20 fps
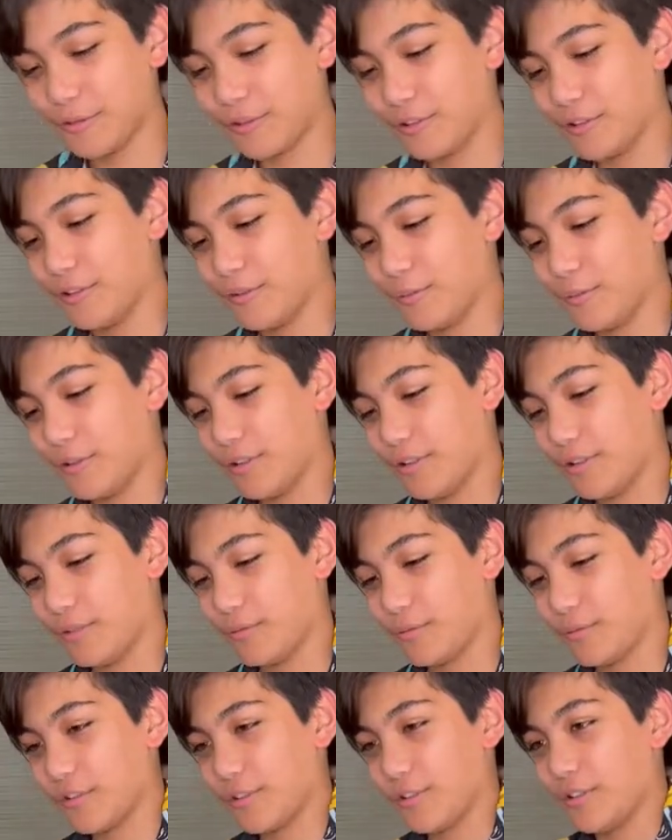And
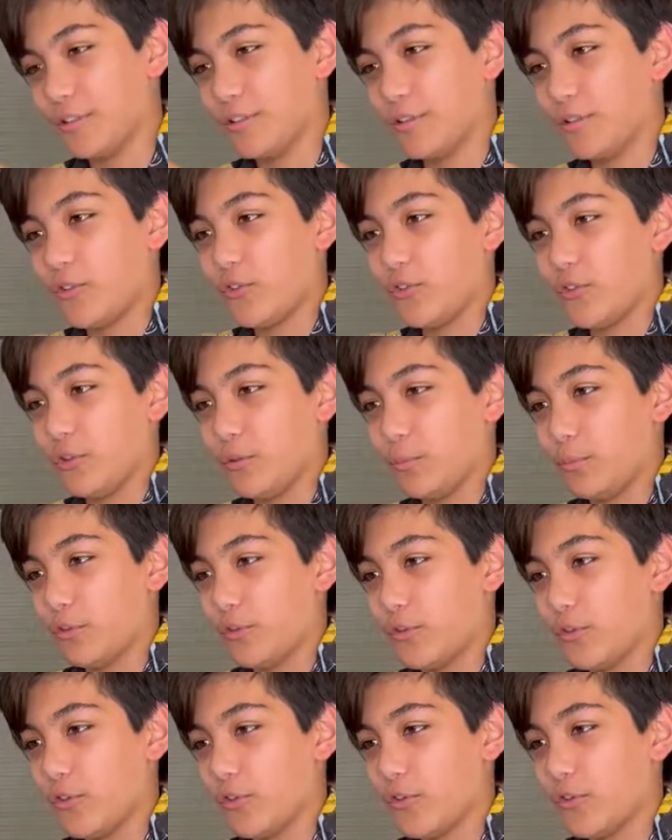we're gonna also put
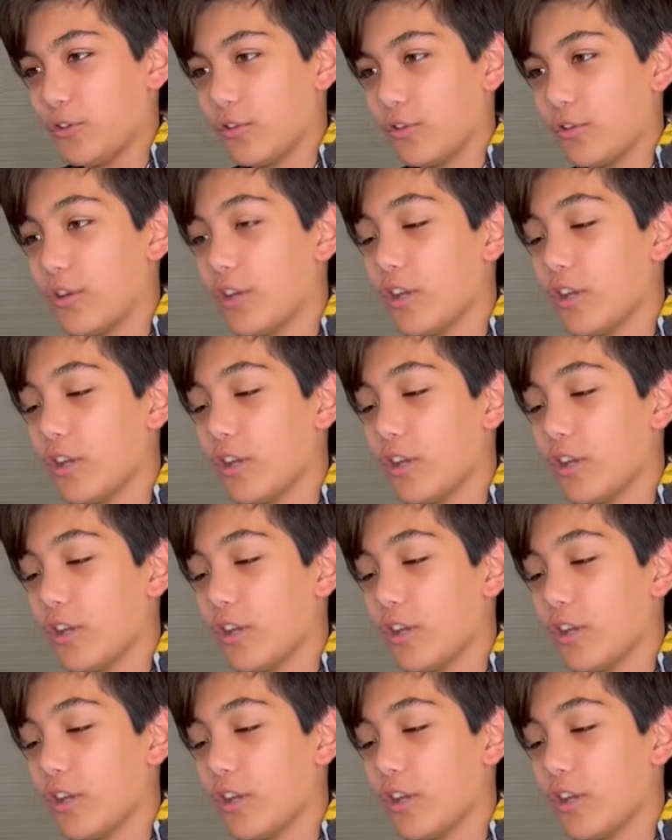this in here.